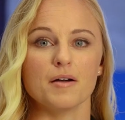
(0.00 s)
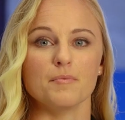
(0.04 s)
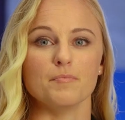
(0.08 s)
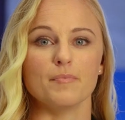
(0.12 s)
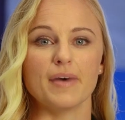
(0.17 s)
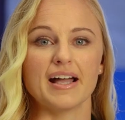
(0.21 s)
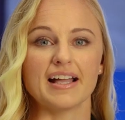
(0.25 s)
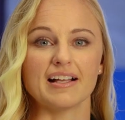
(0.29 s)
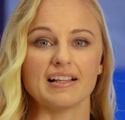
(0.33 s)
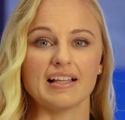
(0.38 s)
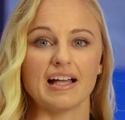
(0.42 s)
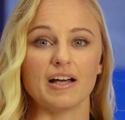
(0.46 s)

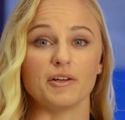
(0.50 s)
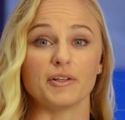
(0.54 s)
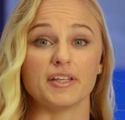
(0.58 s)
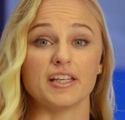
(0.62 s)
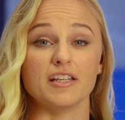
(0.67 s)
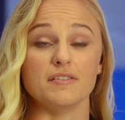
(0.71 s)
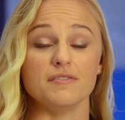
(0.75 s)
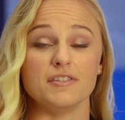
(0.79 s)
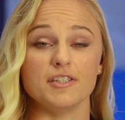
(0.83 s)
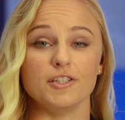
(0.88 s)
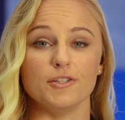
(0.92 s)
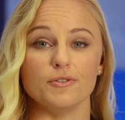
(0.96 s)
MyCloud
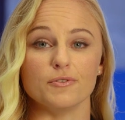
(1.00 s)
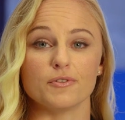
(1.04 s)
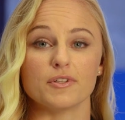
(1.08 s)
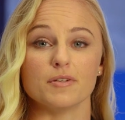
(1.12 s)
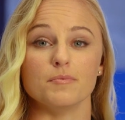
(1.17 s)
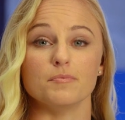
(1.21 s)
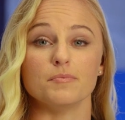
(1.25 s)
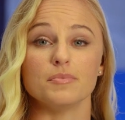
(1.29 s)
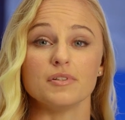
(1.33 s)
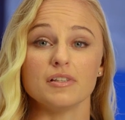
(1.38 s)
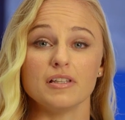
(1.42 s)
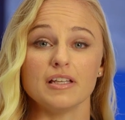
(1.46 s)
gives you
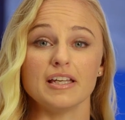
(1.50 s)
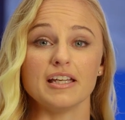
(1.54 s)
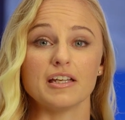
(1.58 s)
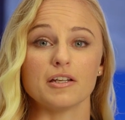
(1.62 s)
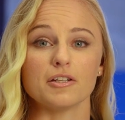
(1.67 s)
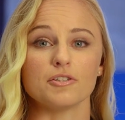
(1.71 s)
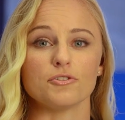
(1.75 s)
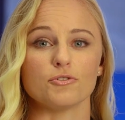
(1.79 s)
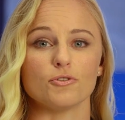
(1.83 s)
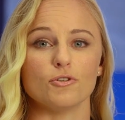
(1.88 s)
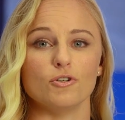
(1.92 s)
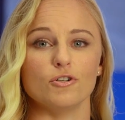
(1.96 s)
complete
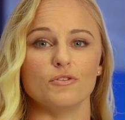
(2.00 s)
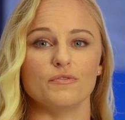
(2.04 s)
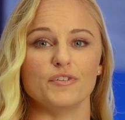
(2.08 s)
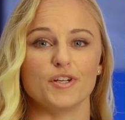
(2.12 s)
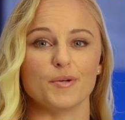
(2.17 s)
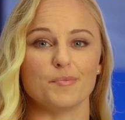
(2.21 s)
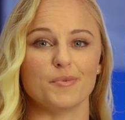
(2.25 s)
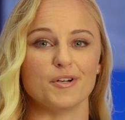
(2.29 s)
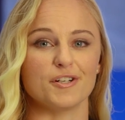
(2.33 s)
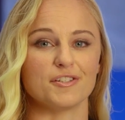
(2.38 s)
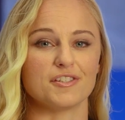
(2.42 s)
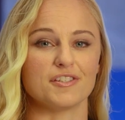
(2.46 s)
control of
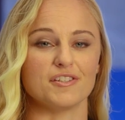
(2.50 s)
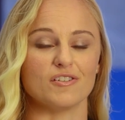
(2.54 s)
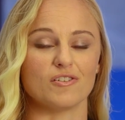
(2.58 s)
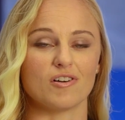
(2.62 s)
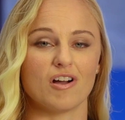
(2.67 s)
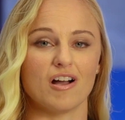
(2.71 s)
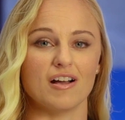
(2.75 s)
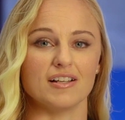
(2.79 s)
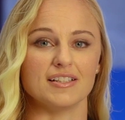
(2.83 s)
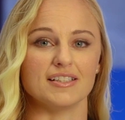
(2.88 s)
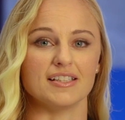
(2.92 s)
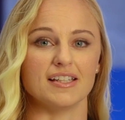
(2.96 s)
your personal
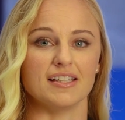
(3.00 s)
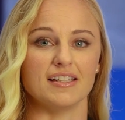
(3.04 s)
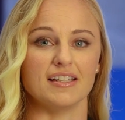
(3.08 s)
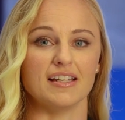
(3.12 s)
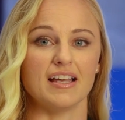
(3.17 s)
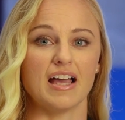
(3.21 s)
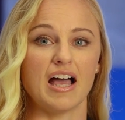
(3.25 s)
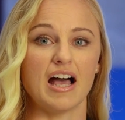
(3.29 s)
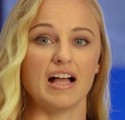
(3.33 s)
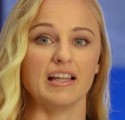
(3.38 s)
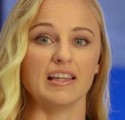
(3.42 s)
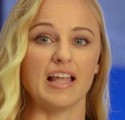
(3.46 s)
content,
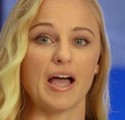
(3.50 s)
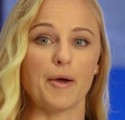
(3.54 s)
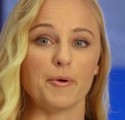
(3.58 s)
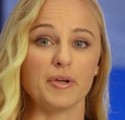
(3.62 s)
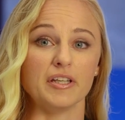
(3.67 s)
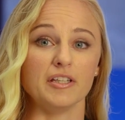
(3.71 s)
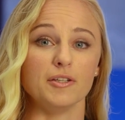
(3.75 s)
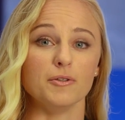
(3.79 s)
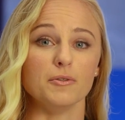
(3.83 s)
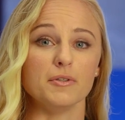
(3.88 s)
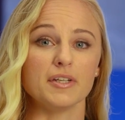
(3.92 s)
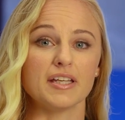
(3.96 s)

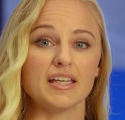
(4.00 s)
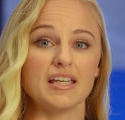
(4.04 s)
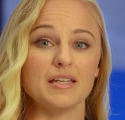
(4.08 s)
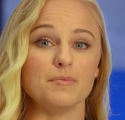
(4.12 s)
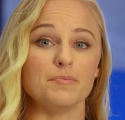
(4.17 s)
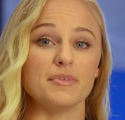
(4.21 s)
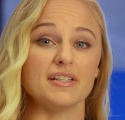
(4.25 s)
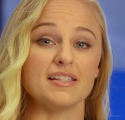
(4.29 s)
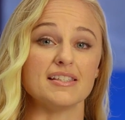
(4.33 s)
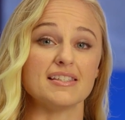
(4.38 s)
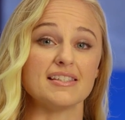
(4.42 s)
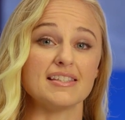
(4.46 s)
allowing you to
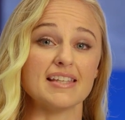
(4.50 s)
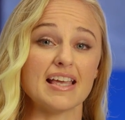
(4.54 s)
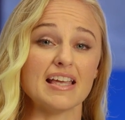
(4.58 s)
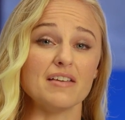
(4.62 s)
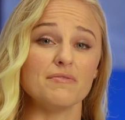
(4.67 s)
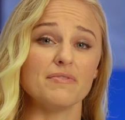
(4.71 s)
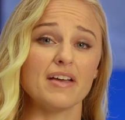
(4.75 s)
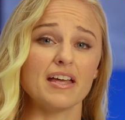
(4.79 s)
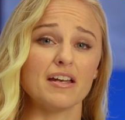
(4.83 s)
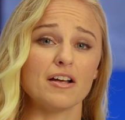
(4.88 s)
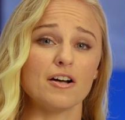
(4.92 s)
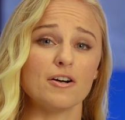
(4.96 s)
keep it
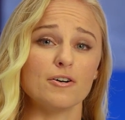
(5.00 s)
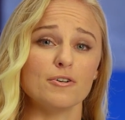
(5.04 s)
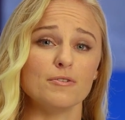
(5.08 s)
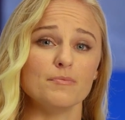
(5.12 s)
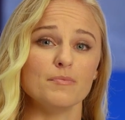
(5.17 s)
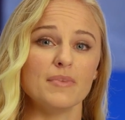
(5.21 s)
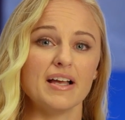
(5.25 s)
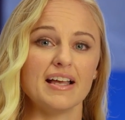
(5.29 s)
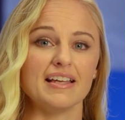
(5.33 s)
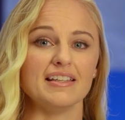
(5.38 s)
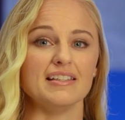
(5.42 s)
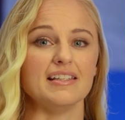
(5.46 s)
safe at
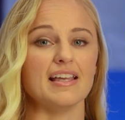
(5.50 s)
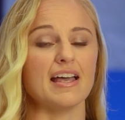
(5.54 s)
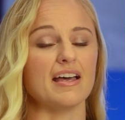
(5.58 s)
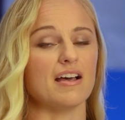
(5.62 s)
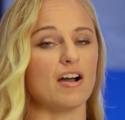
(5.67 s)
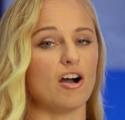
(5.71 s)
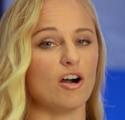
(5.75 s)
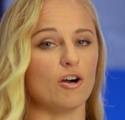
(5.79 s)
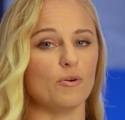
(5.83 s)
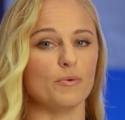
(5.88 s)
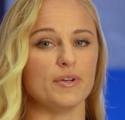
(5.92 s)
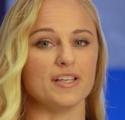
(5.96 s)
home, yet
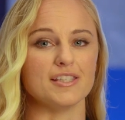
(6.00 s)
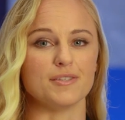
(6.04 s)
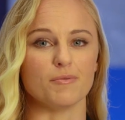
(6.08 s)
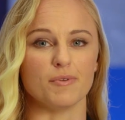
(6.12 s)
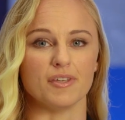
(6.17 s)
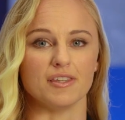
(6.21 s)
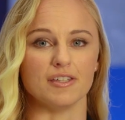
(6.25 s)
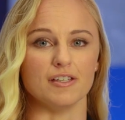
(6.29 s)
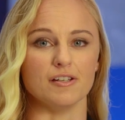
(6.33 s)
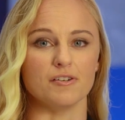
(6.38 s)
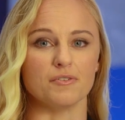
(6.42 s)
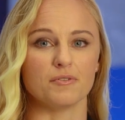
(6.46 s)
always
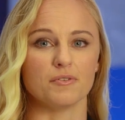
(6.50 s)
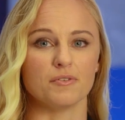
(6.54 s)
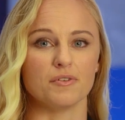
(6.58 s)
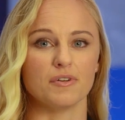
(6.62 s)
with you.